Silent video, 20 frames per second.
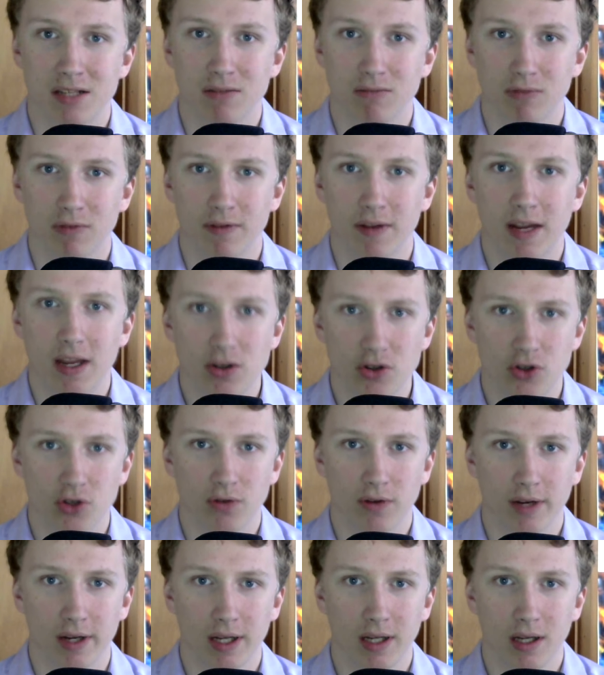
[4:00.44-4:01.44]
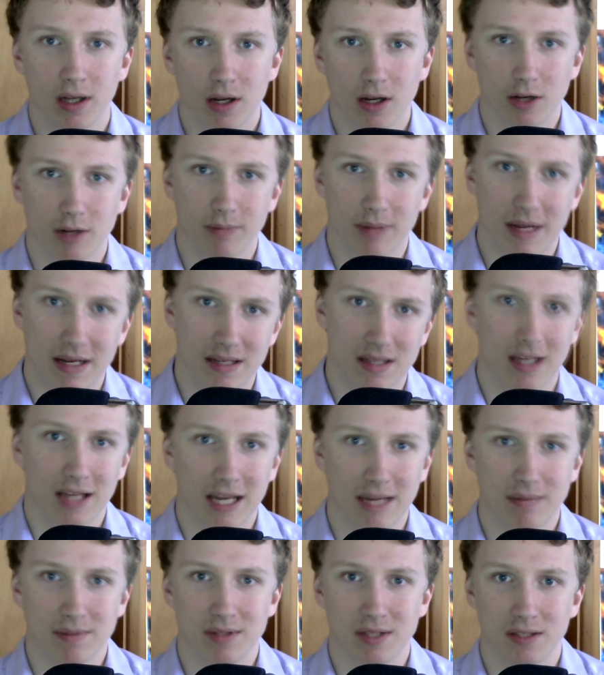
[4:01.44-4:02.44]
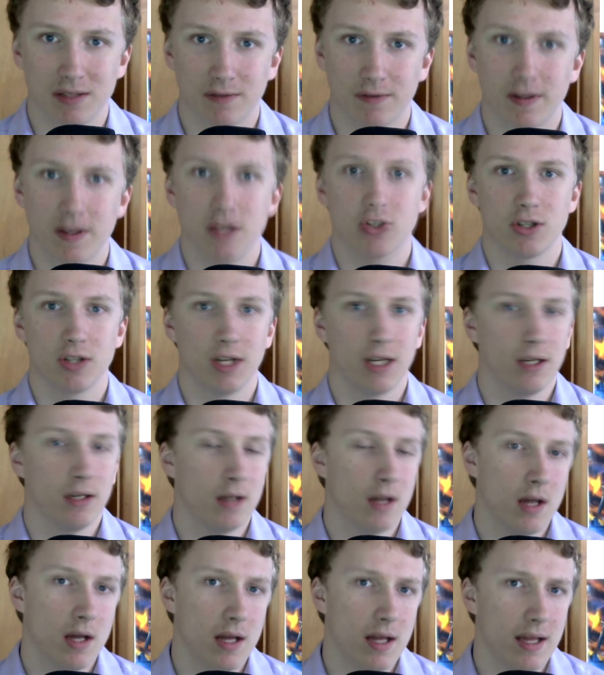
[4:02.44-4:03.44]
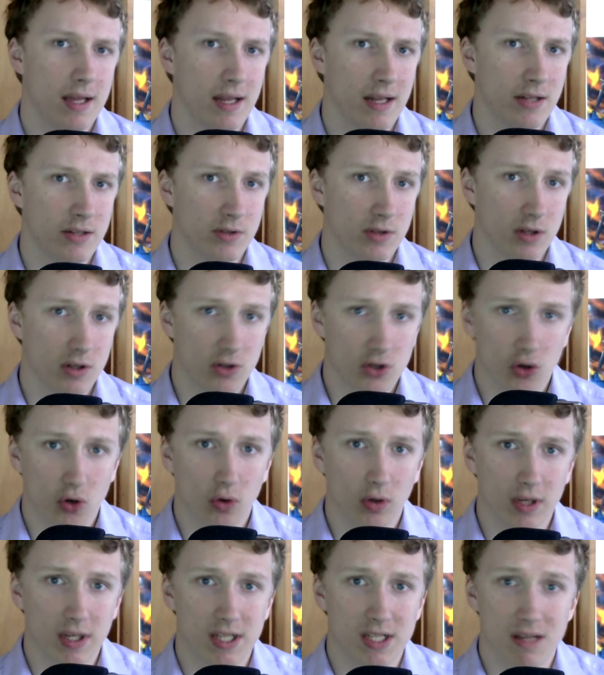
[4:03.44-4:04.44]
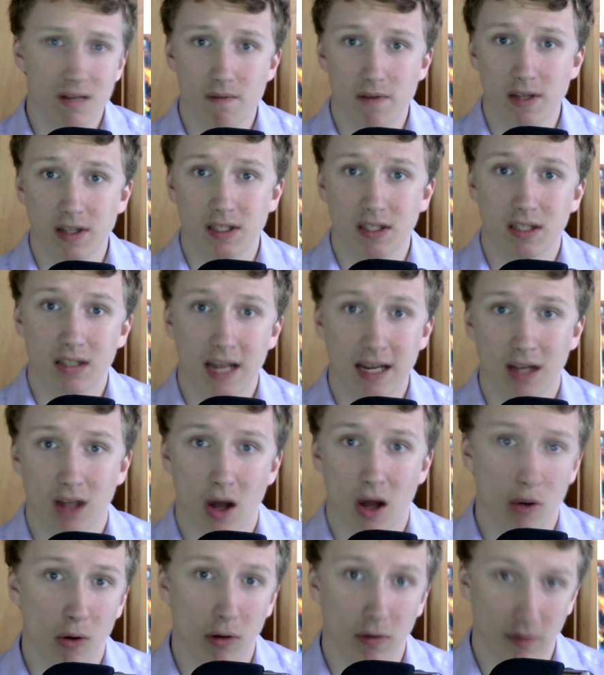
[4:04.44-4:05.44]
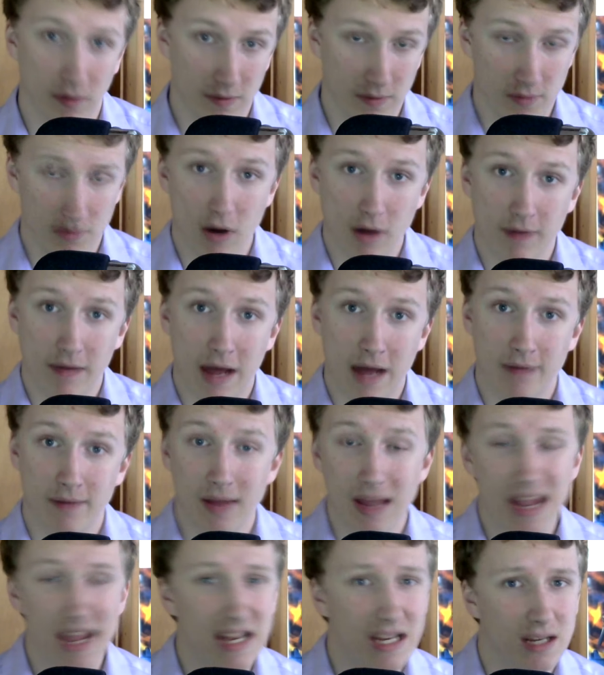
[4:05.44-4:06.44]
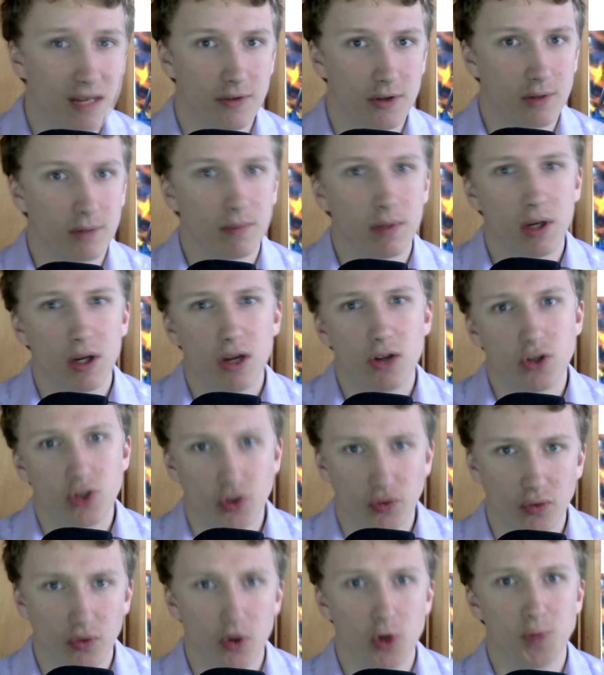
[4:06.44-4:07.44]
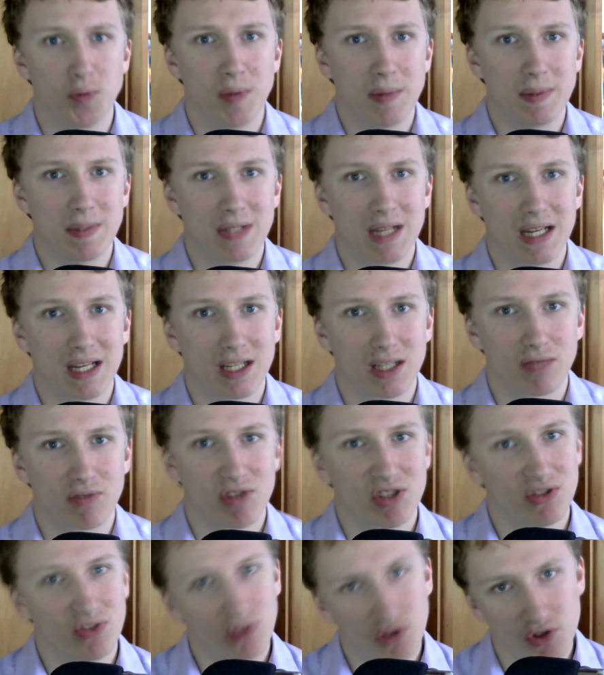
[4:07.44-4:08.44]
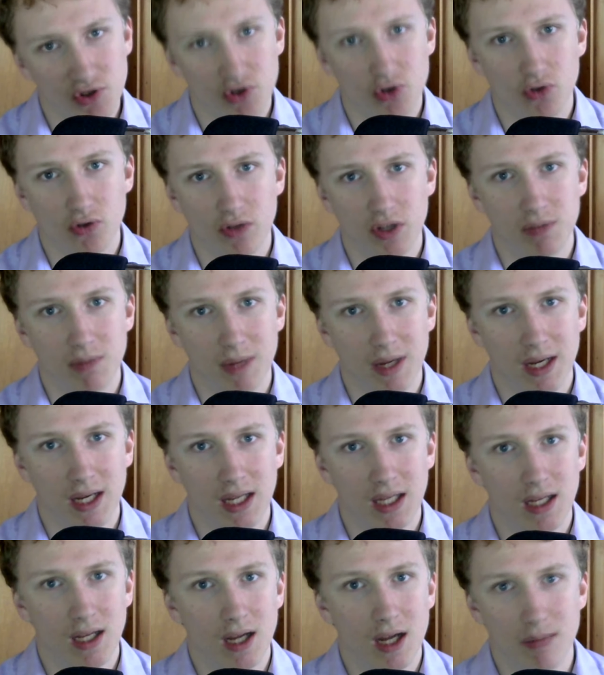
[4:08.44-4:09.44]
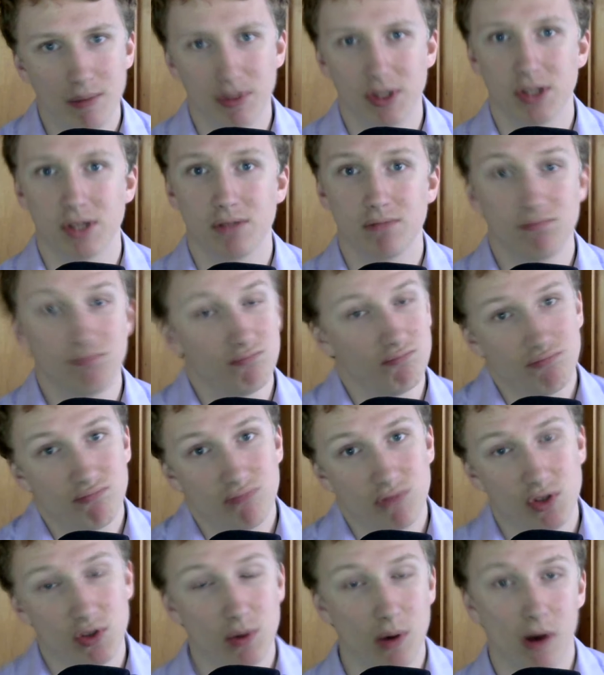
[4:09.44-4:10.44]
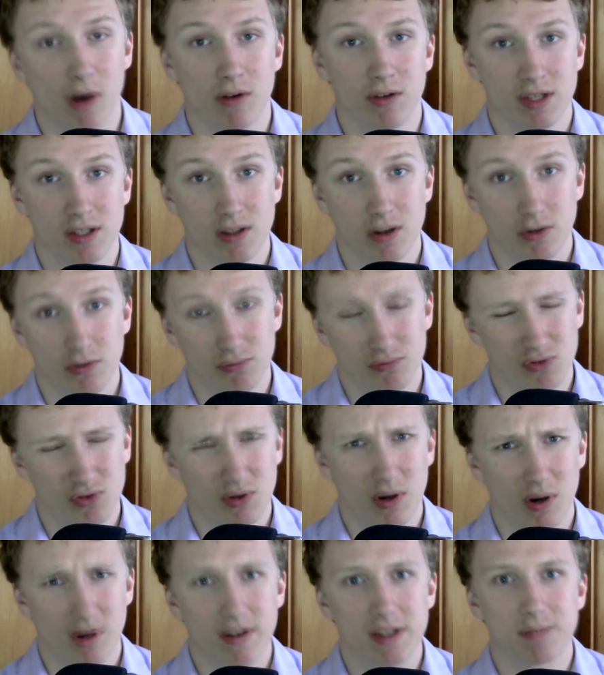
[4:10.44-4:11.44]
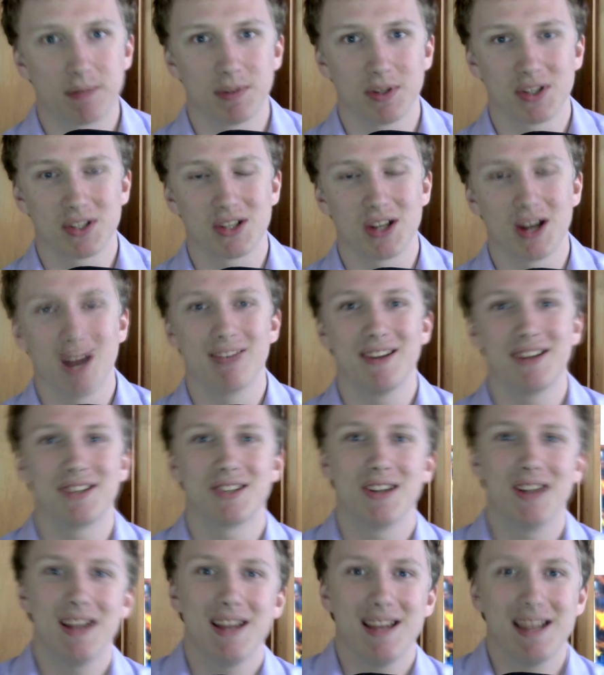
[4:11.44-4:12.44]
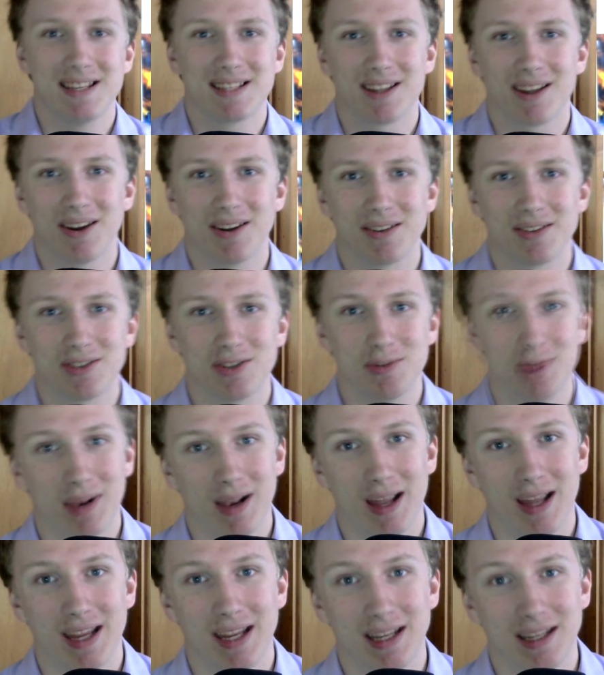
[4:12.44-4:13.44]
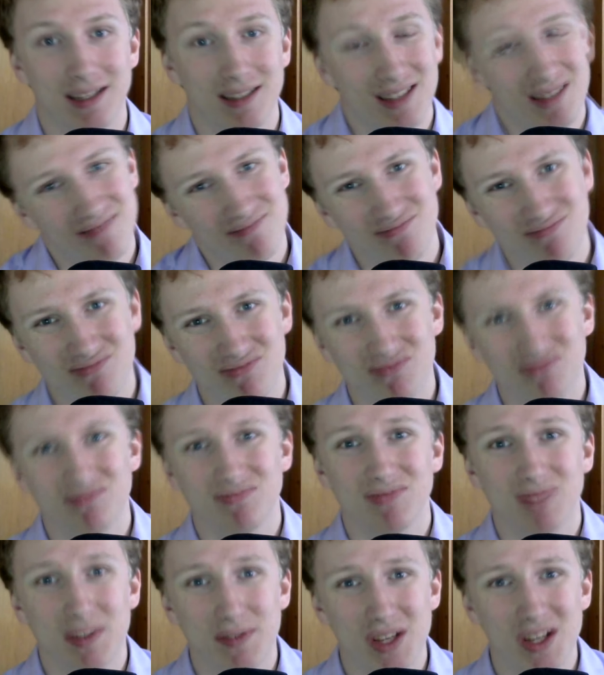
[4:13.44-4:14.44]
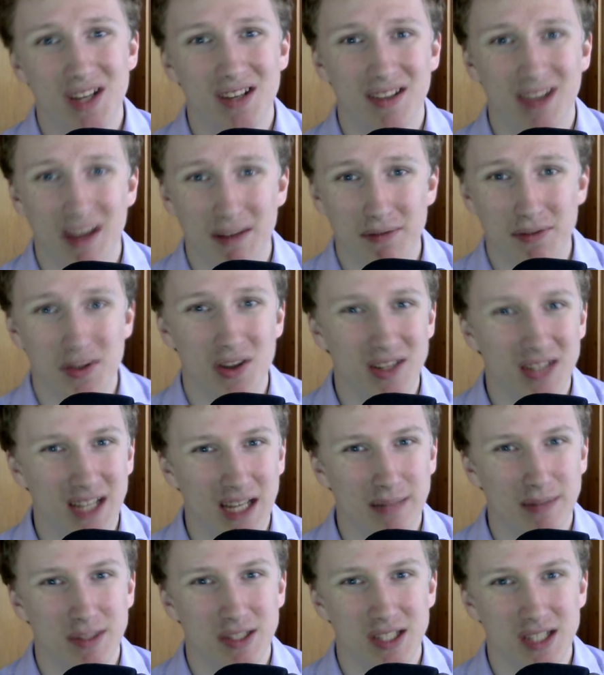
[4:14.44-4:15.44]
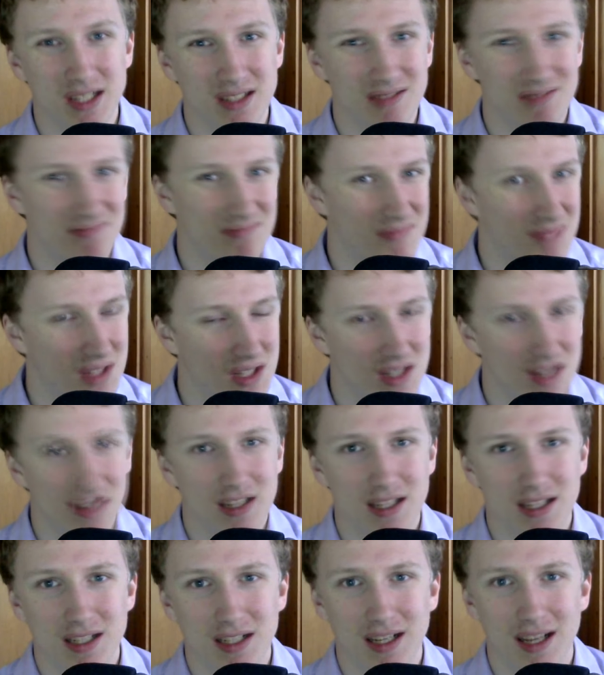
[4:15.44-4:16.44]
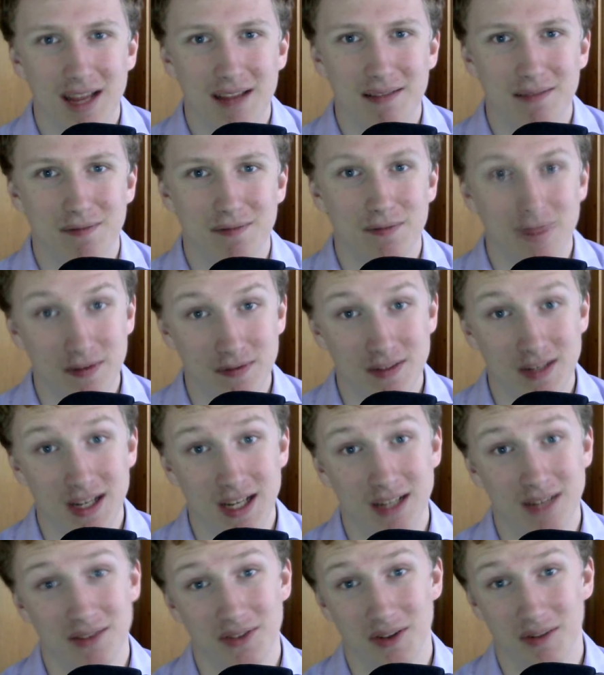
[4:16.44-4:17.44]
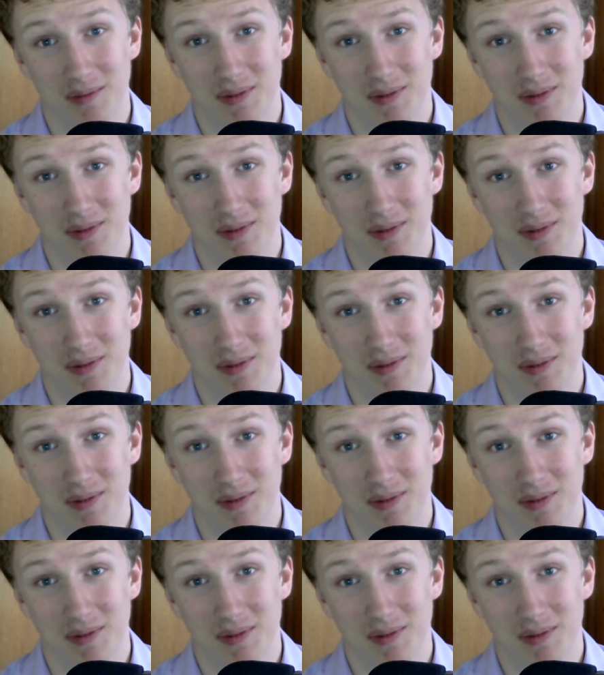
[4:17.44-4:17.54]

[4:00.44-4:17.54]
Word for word: with injury compared to the games he's featured in is surely something to take note of. If you'd rather have any of them, Giroud maybe taking the risk of not scoring as many, but Suarez, is, uh, Suarez, but Sturridge is going to play. Hmm, if you're going to have 30 games a season, he's going to get in 15 of them,